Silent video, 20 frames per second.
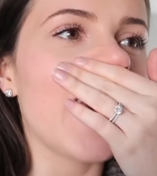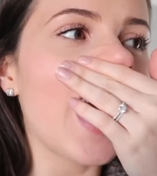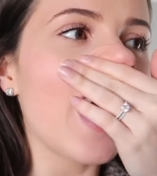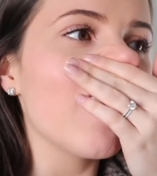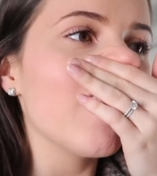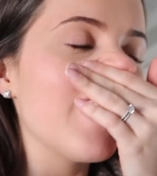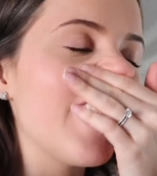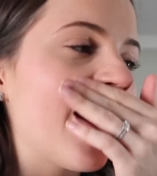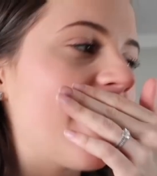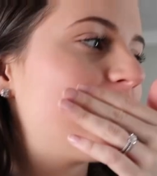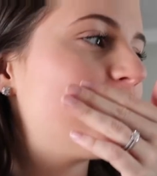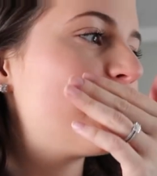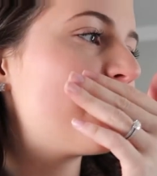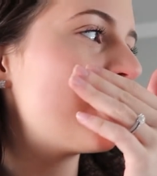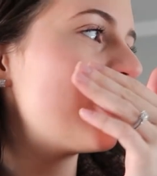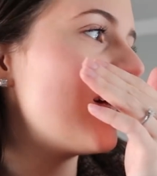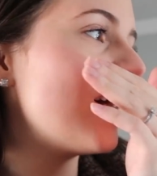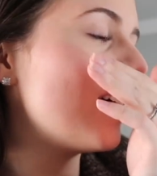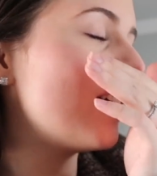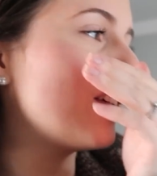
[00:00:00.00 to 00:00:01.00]
Yeah, we have
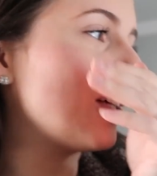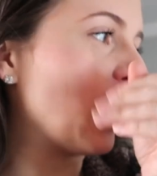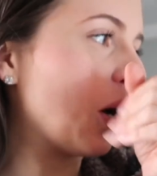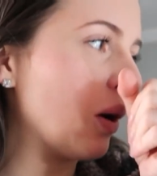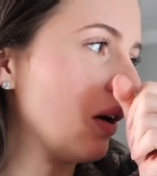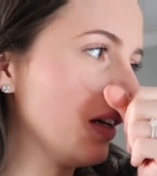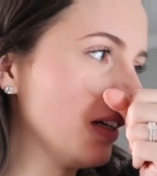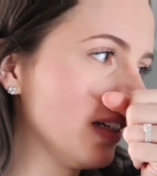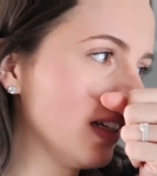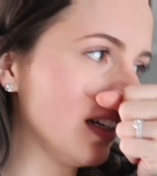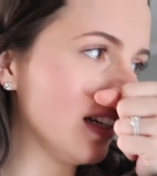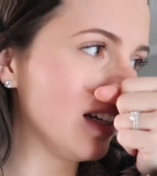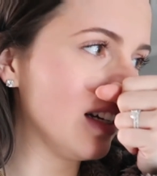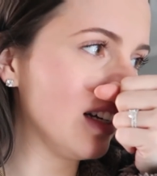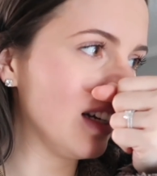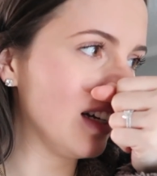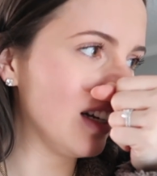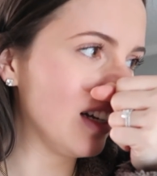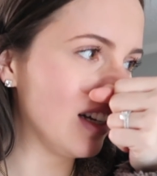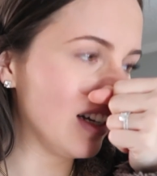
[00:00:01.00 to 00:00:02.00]
Gorilla Glue.
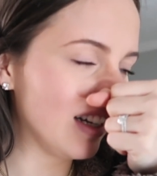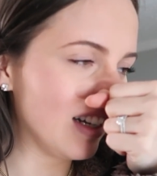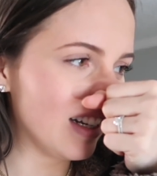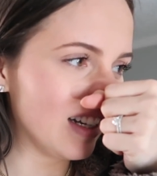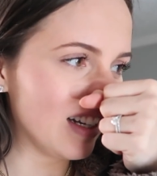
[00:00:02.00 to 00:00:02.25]
Oh.